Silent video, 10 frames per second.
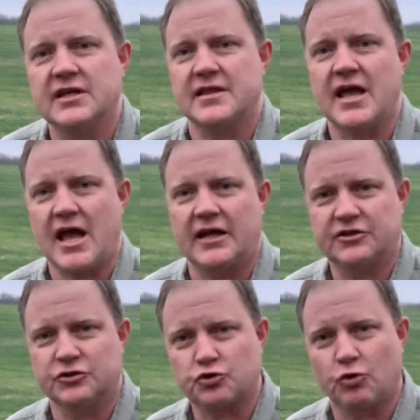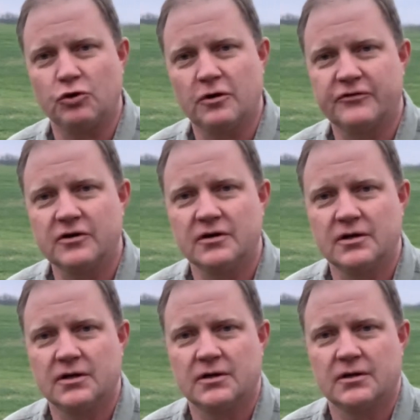they had control over
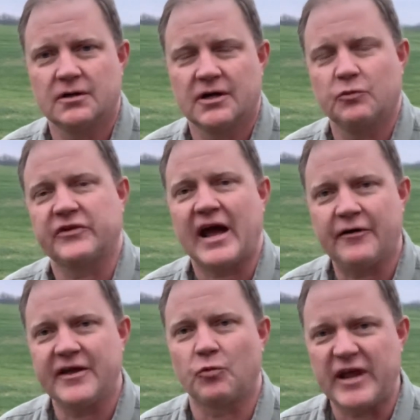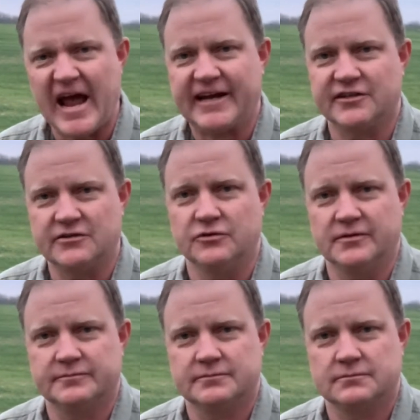was how they reacted to them.
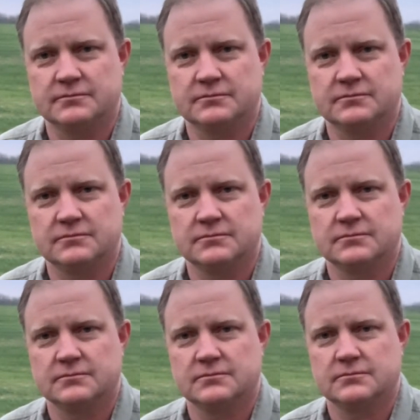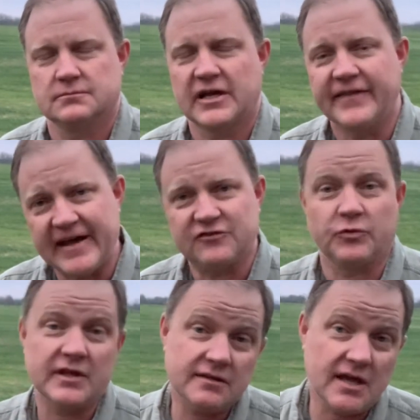And that's what
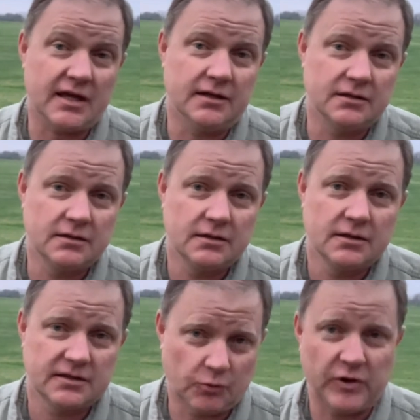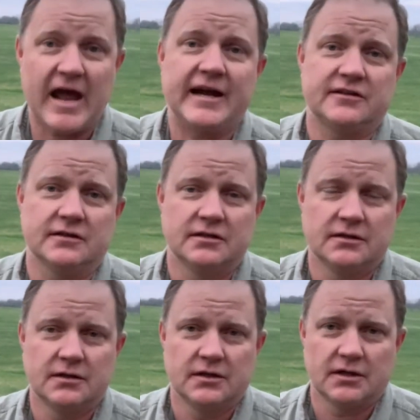they did. They reacted.
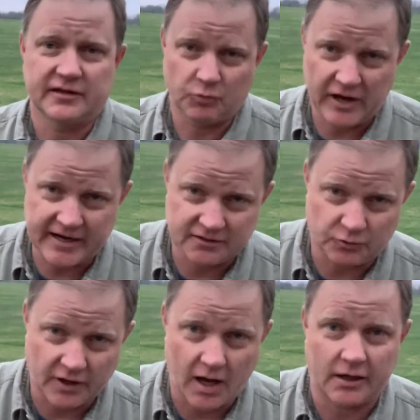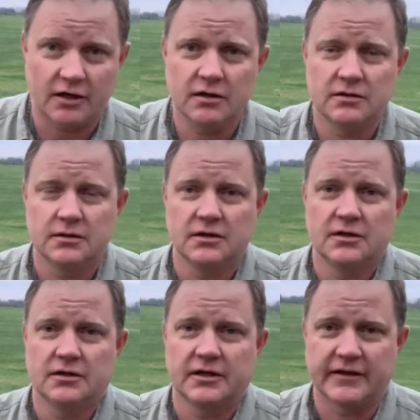And they reacted with honor,
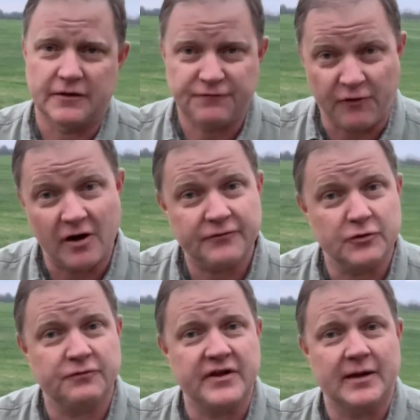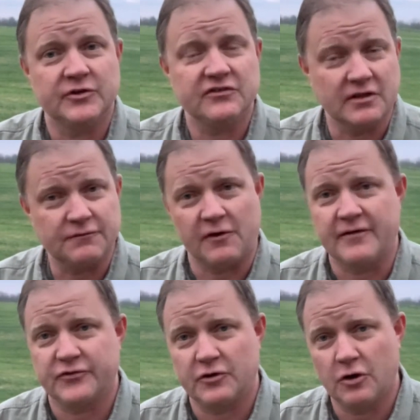and they fought for their families, and they fought
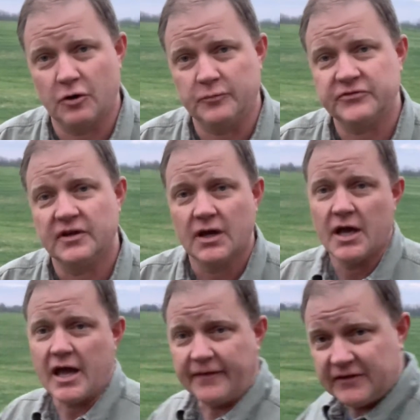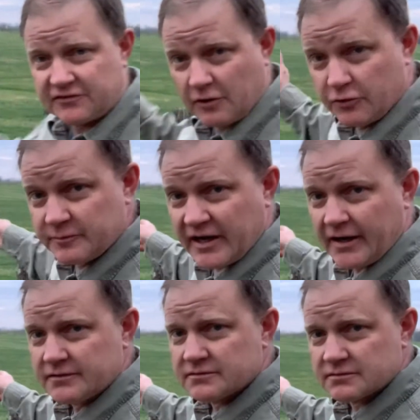for their homes, and they slowed them down,